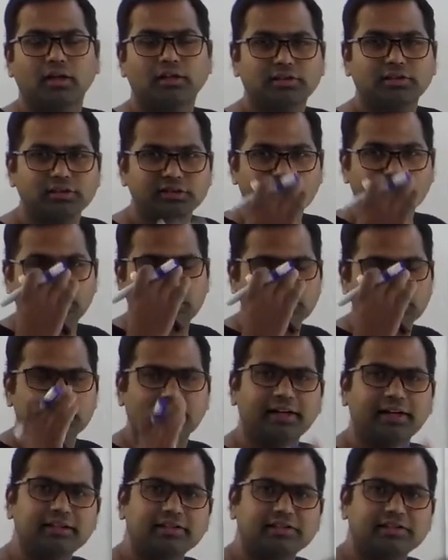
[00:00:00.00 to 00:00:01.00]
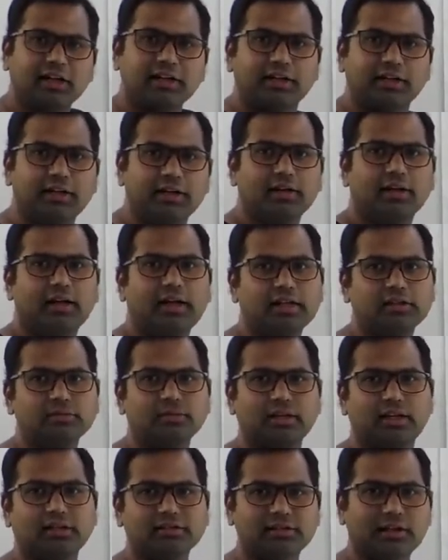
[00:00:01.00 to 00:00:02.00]
Since it is right-sided as
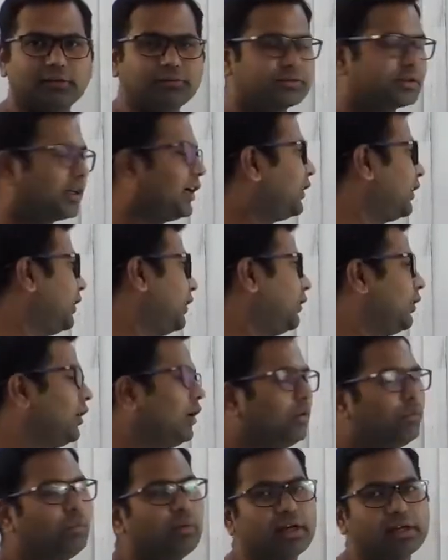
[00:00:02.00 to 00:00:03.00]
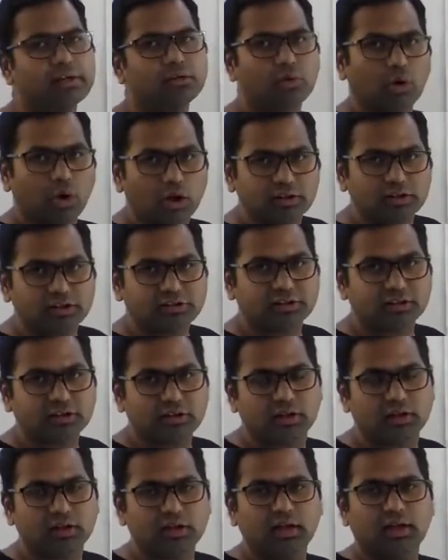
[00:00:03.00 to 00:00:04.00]
well as left-sided, we can call the
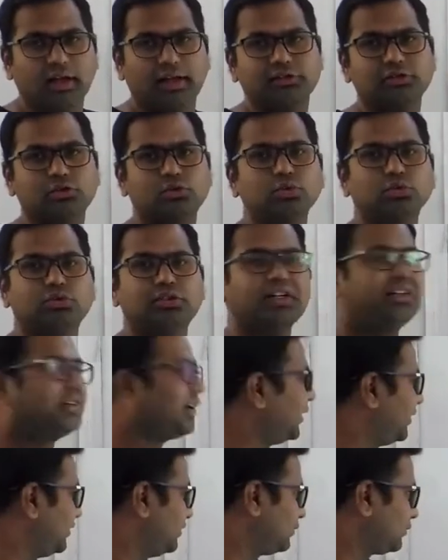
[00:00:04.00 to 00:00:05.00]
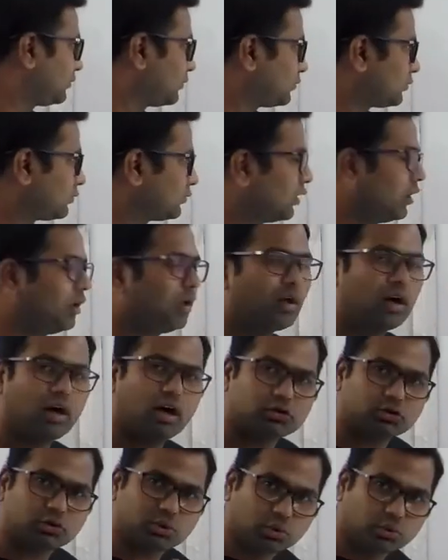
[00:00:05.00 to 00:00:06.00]
signal as two-sided.
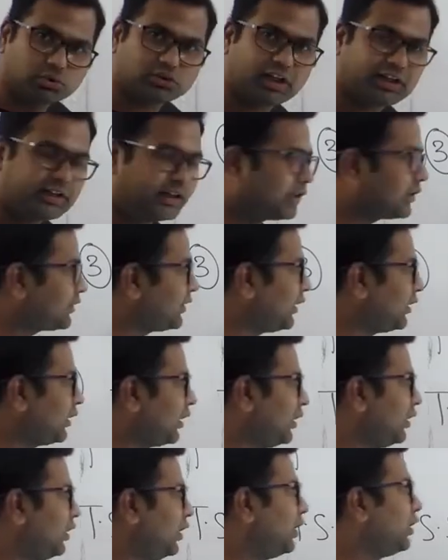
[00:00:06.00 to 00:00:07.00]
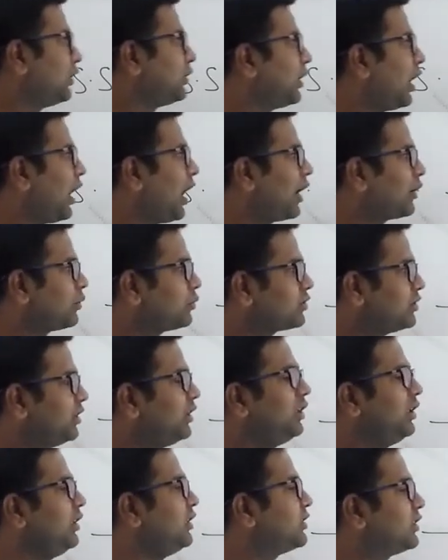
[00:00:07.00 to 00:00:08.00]
A two-sided signal, the ROC
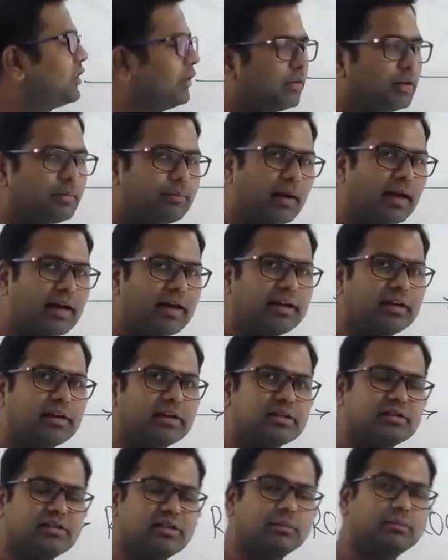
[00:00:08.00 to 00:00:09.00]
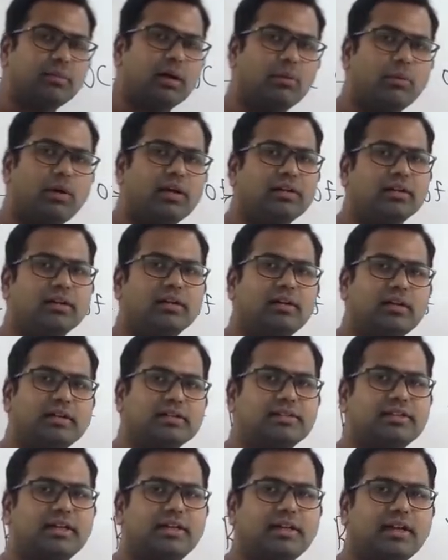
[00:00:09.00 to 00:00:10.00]
is given by sigma 1
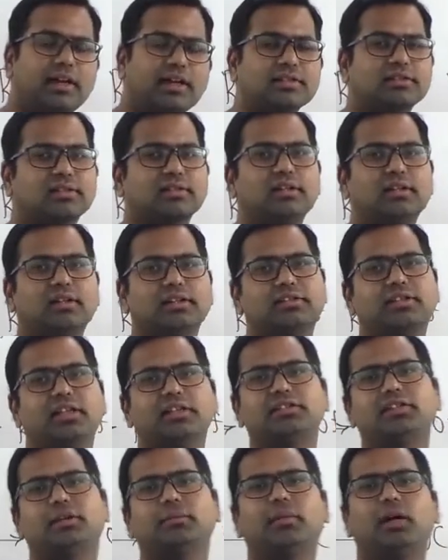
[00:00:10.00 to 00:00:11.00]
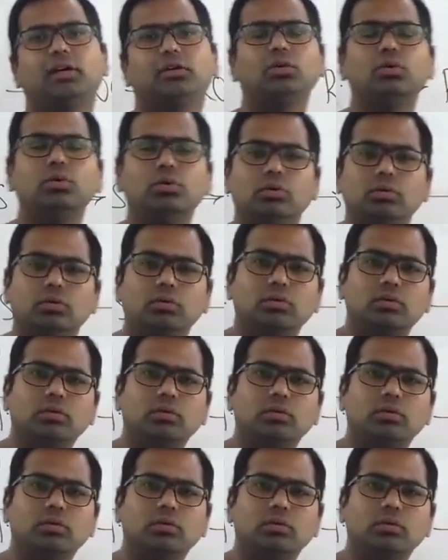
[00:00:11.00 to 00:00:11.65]
less than S less than sigma 2,